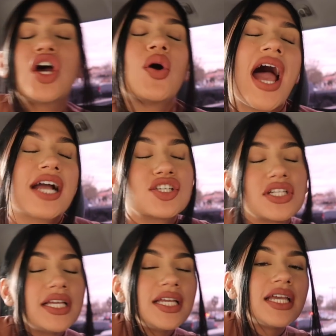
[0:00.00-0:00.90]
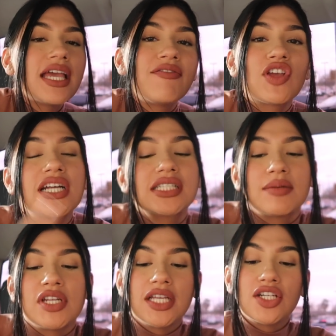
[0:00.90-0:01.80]
No, actually, if you guys
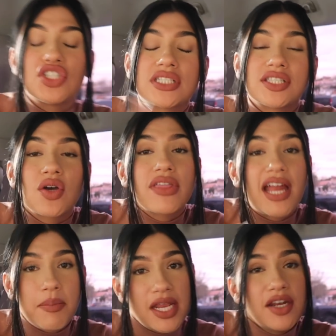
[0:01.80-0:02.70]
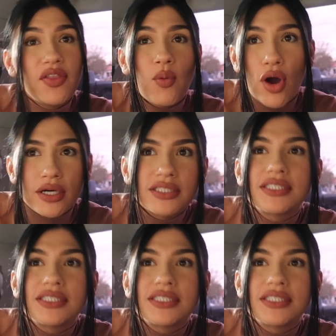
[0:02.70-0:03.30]
come in here, just know that I painted the walls.